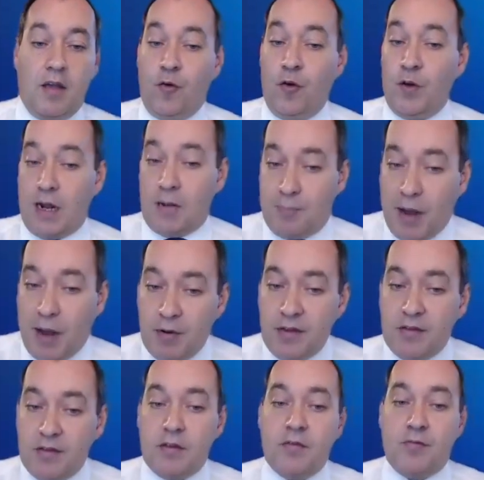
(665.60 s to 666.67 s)
If we look at
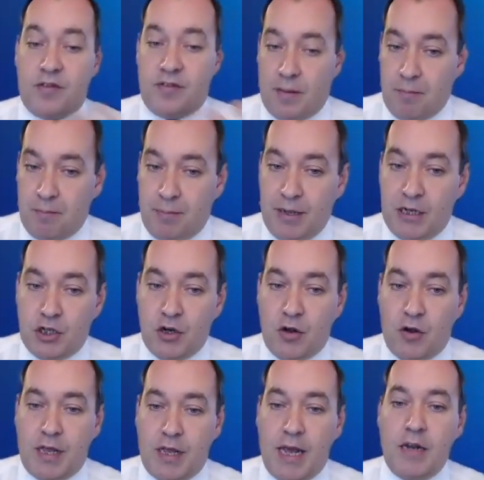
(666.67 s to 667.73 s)
Paris, the same
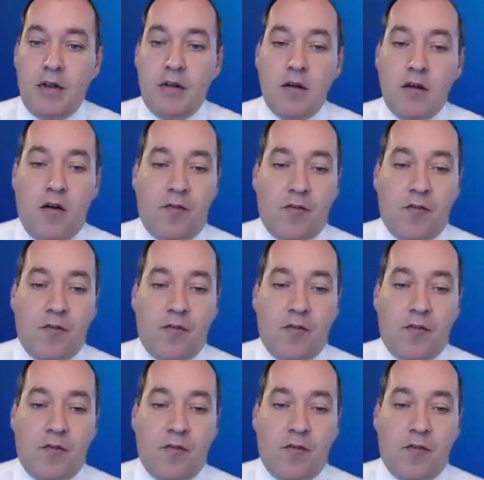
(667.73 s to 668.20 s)
picture again